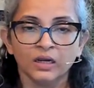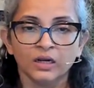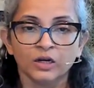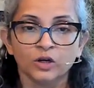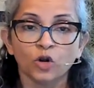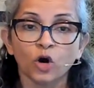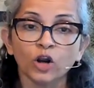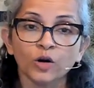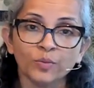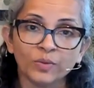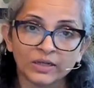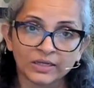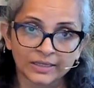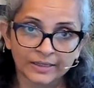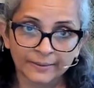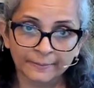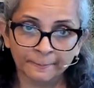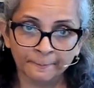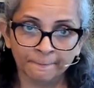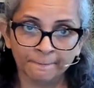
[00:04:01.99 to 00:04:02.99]

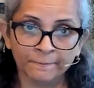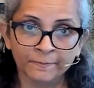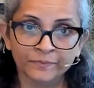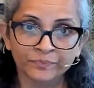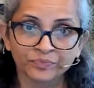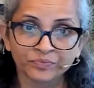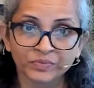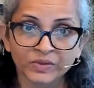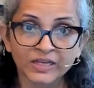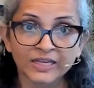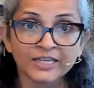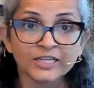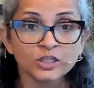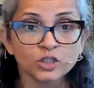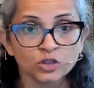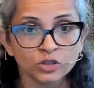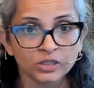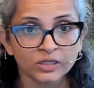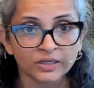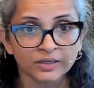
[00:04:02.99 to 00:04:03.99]
Normally,
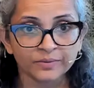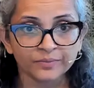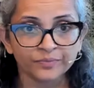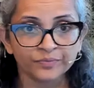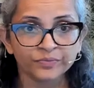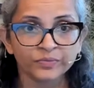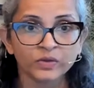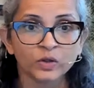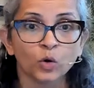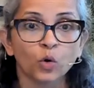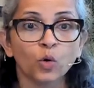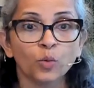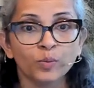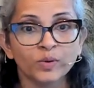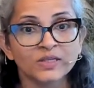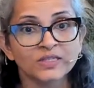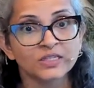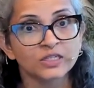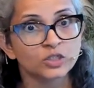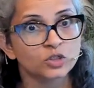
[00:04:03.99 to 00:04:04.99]
insulin
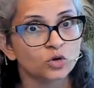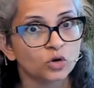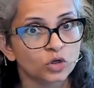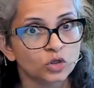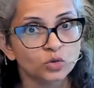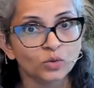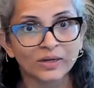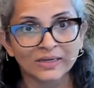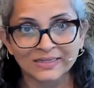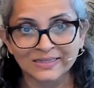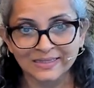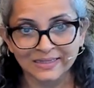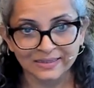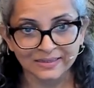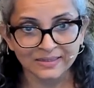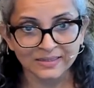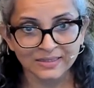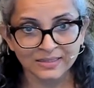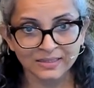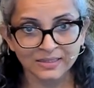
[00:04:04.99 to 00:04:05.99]
opens the door to our
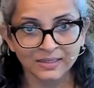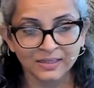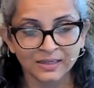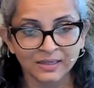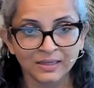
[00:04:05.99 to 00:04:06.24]
cells